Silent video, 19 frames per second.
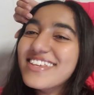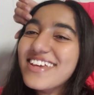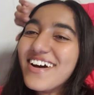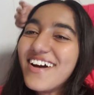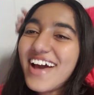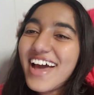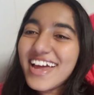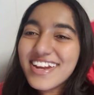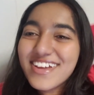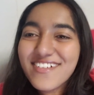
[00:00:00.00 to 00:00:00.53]
so
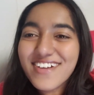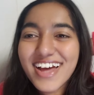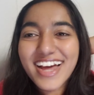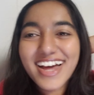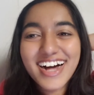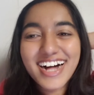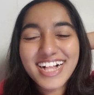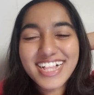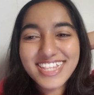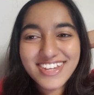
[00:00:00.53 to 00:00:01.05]
anyway,
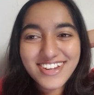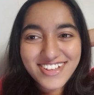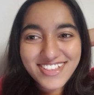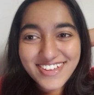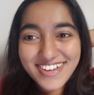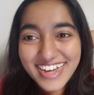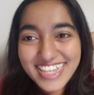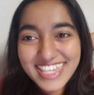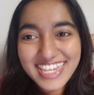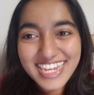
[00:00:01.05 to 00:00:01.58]
I'll talk to
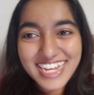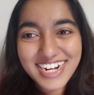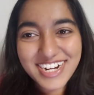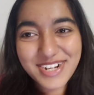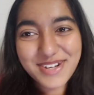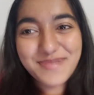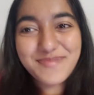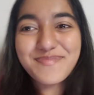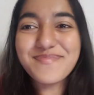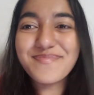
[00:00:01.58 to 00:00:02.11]
you guys later.